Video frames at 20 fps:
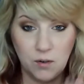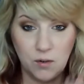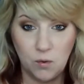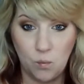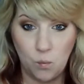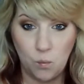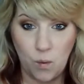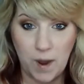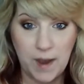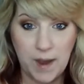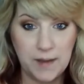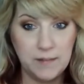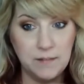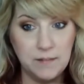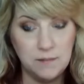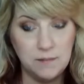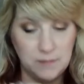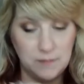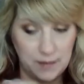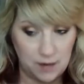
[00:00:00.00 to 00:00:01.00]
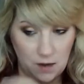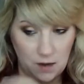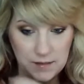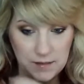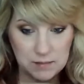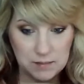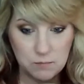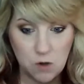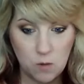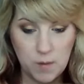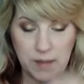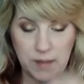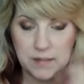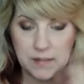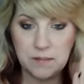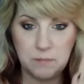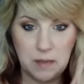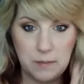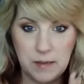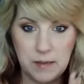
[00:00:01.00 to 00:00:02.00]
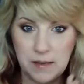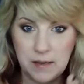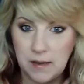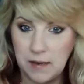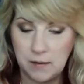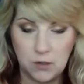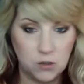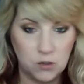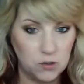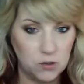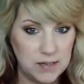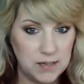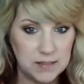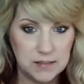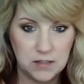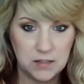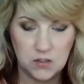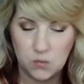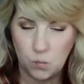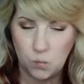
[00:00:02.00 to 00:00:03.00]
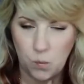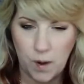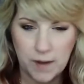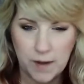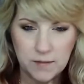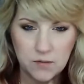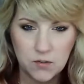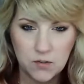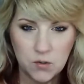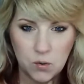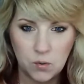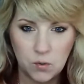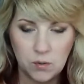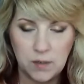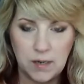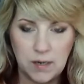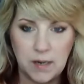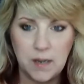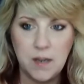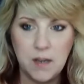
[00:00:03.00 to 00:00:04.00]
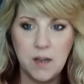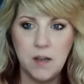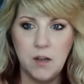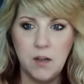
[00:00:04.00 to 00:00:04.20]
when, like all these moments, maybe it creates this when story